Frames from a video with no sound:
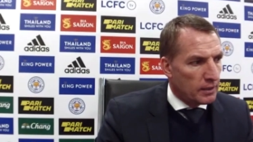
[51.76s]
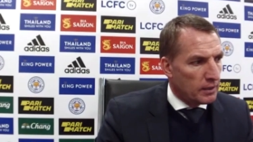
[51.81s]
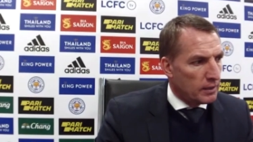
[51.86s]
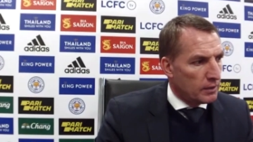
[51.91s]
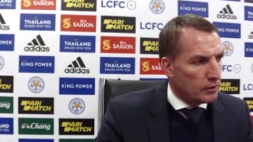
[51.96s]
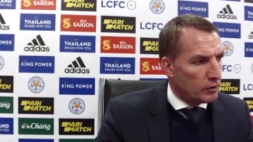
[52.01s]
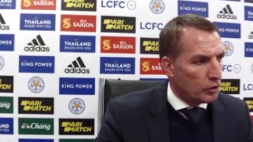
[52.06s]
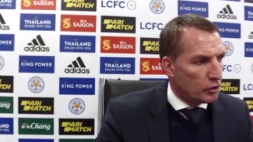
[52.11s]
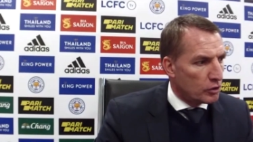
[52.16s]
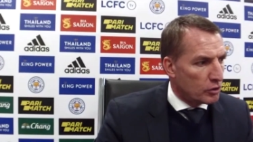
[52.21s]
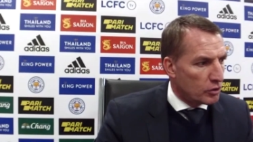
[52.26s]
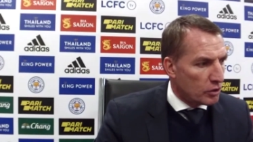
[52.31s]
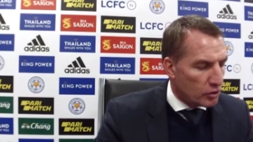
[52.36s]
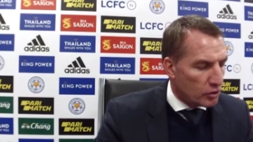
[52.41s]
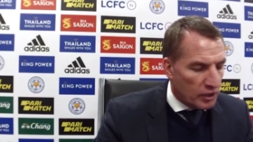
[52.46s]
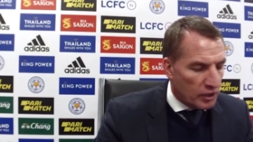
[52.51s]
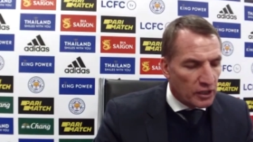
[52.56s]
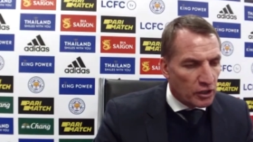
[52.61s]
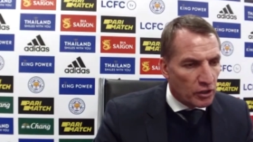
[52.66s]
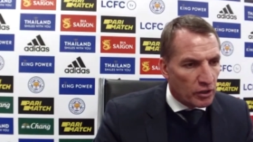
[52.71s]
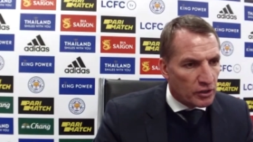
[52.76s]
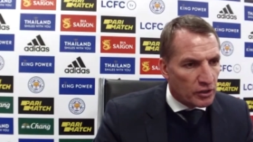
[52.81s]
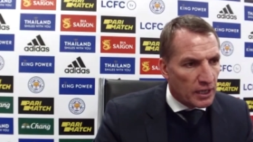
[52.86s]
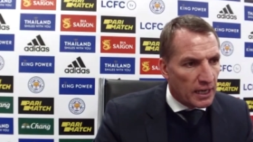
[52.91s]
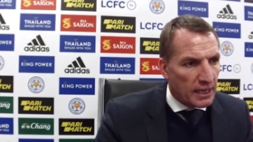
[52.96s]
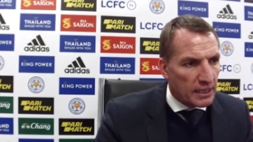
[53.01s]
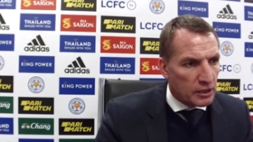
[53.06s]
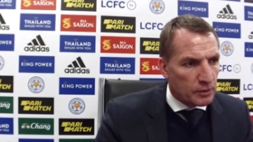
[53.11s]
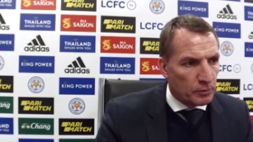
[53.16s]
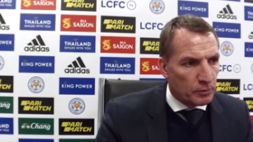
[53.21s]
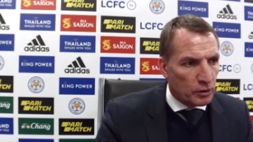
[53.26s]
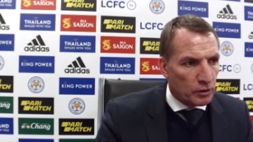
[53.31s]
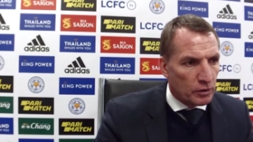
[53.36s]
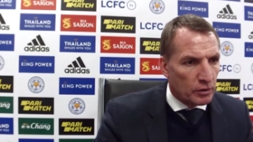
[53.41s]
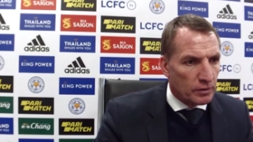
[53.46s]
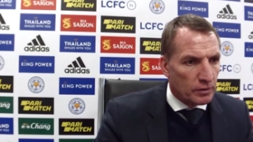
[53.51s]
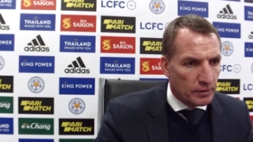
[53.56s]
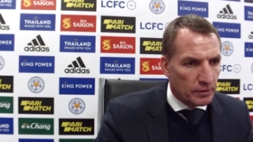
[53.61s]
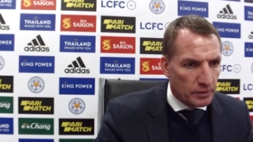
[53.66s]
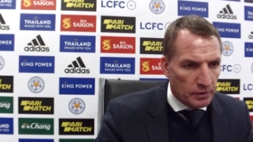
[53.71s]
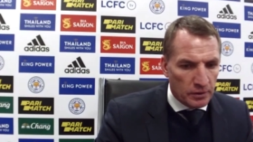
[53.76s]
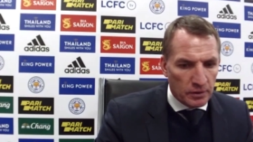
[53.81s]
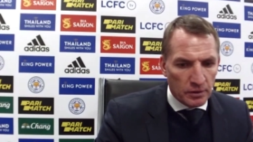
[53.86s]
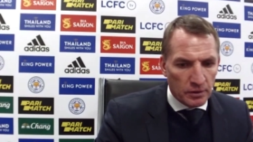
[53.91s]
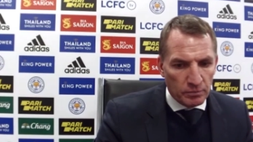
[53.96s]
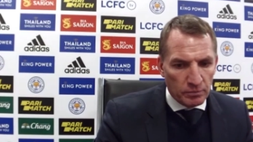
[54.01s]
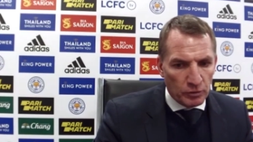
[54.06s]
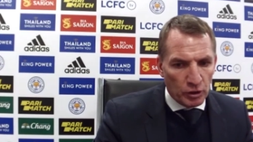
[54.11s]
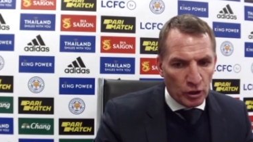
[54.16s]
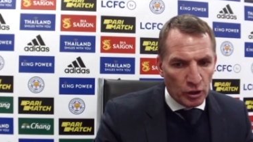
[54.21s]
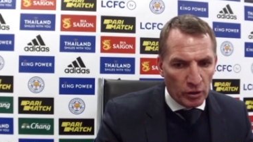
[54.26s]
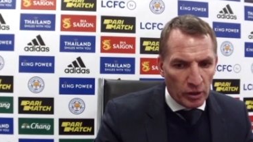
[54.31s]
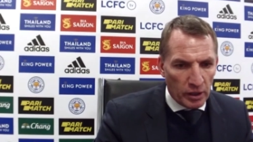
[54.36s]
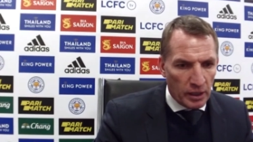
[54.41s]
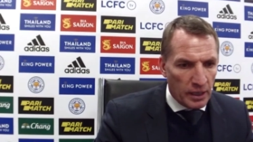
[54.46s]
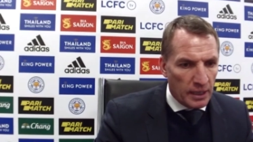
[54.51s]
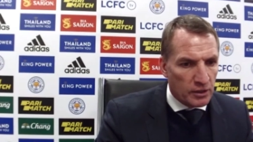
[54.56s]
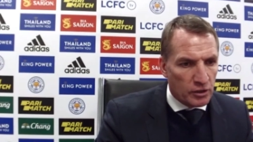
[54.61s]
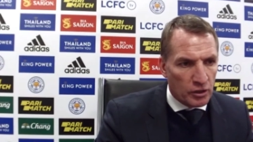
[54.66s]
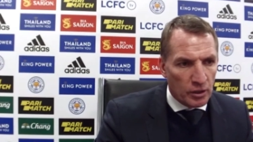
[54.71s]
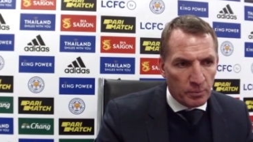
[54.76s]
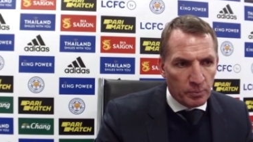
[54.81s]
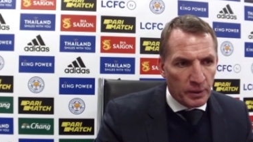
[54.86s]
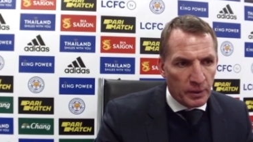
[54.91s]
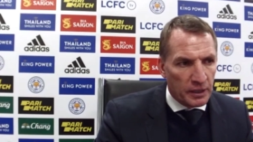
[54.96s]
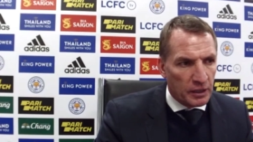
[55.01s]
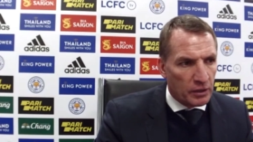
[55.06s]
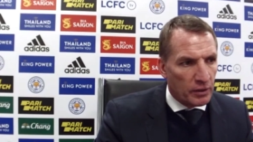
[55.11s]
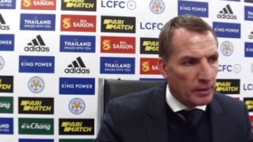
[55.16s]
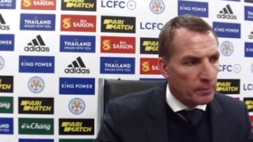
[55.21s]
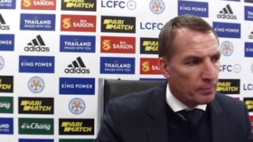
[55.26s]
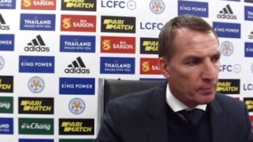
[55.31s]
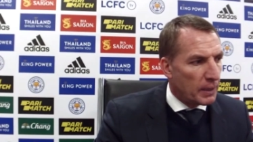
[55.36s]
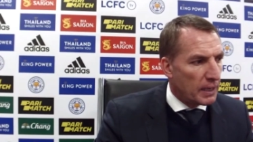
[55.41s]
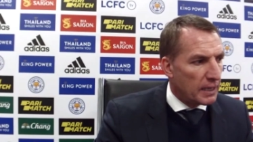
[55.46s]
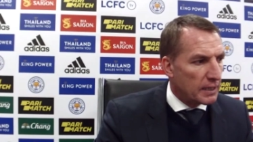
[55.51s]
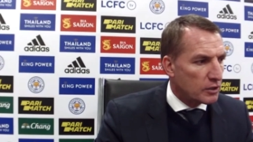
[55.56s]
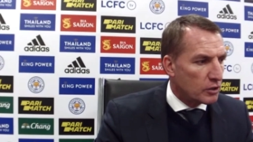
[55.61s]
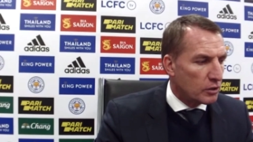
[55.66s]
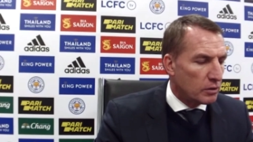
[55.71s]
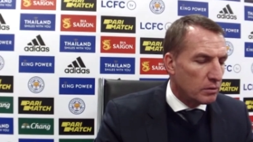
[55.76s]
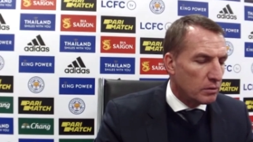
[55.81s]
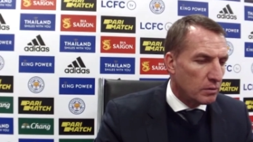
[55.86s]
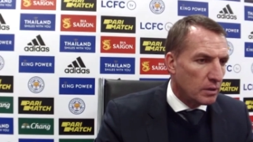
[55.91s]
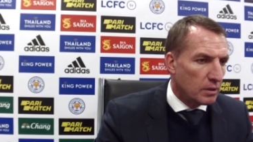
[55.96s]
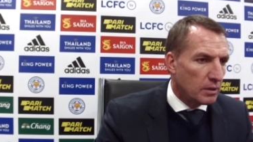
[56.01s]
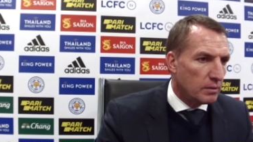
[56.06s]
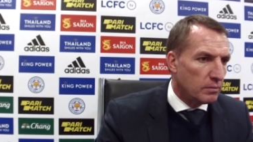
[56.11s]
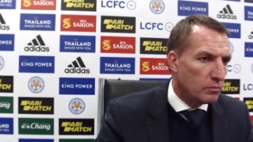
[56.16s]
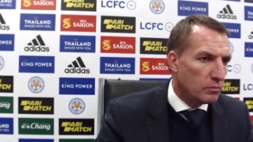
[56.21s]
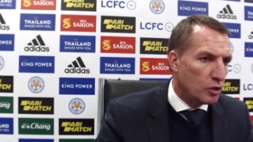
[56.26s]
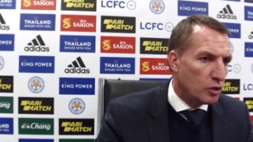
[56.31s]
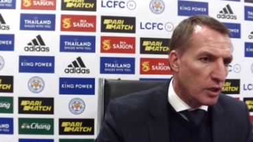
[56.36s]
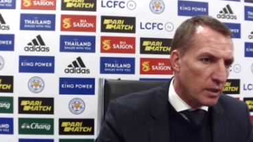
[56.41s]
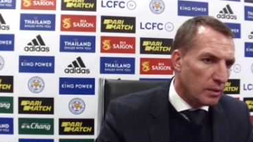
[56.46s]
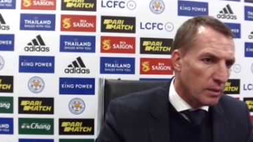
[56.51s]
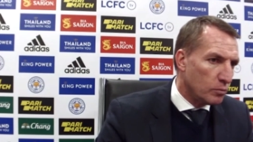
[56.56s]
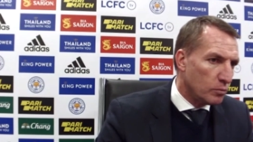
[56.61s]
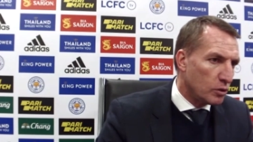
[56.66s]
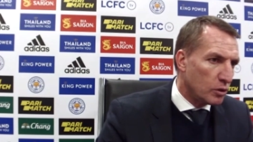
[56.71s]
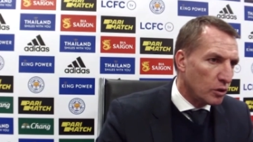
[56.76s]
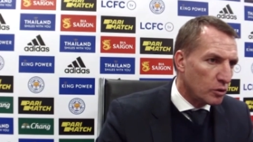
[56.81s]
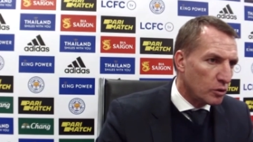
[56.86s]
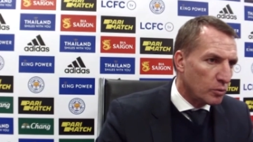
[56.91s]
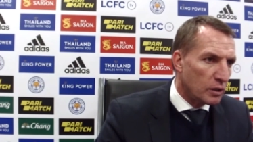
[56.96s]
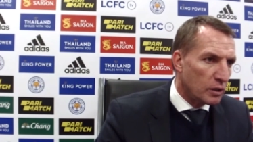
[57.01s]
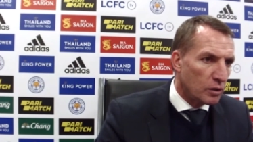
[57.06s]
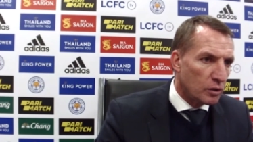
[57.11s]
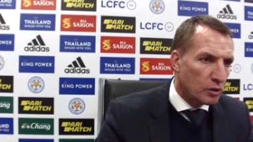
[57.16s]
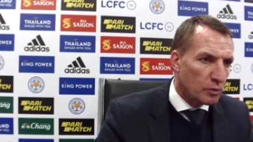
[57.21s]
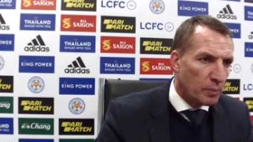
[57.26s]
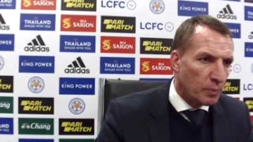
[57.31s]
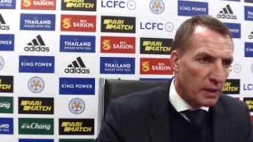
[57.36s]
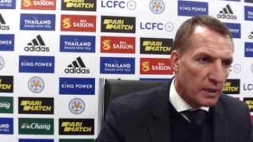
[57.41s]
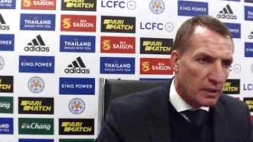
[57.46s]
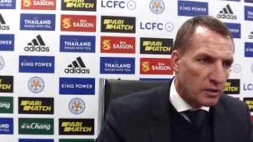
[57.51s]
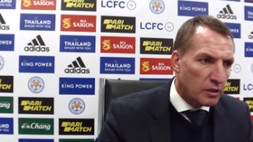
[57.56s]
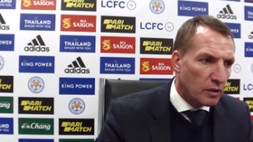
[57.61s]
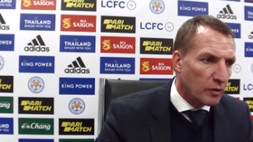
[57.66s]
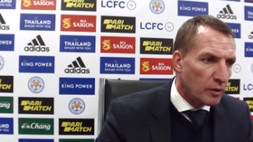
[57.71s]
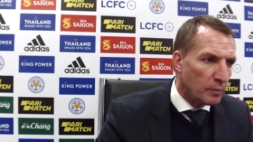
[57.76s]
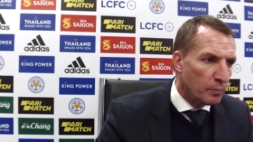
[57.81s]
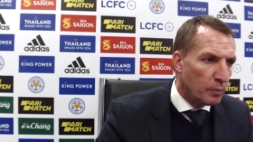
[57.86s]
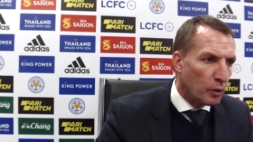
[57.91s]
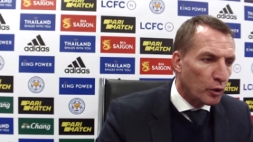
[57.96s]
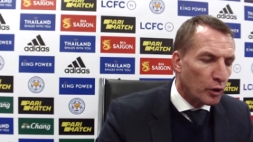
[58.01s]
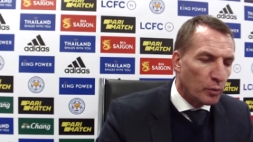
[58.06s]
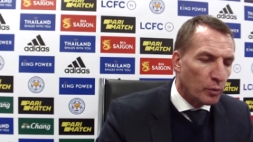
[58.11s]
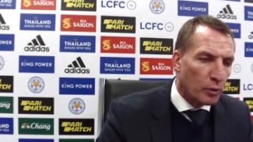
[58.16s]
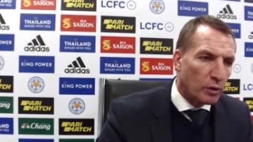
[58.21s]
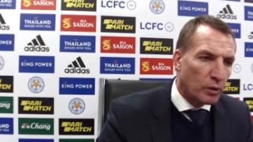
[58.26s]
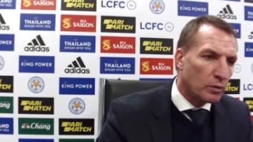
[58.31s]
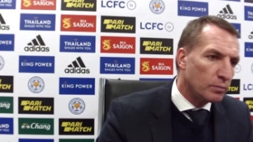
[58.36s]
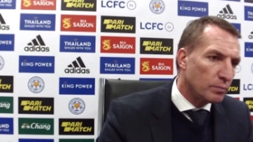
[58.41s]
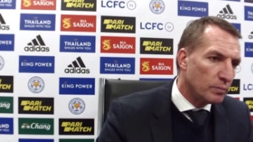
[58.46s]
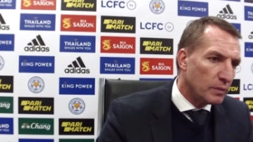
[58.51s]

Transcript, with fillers: to sustain your attacks more. And Yuri ends up playing a great pass, and, and James does what he does best, lovely body work,